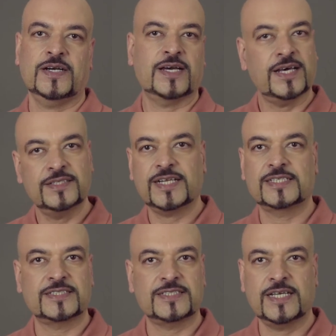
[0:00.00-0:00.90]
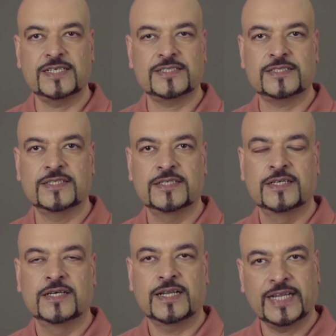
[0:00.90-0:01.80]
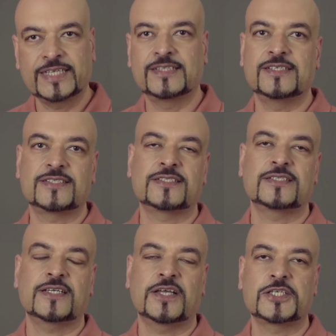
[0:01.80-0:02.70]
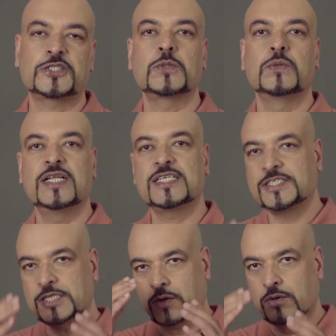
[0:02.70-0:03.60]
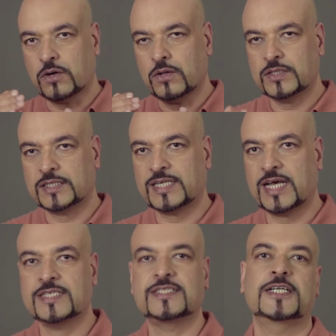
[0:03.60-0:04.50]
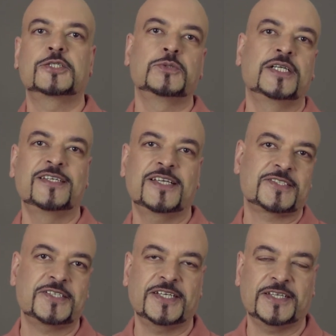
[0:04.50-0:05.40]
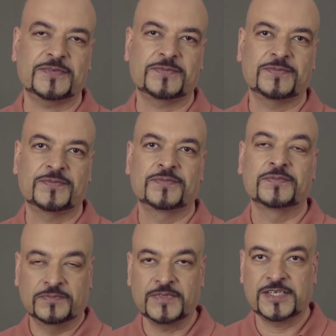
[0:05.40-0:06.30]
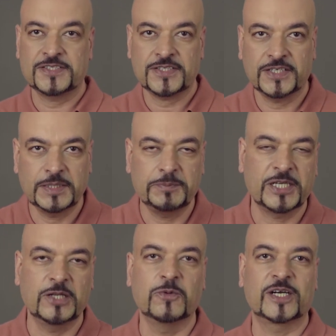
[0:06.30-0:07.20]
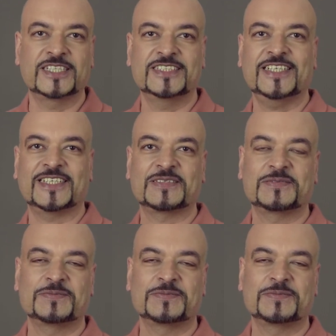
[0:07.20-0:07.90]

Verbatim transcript: Another exercise like this is to list down all the tasks that you did yesterday, that is a typical working day.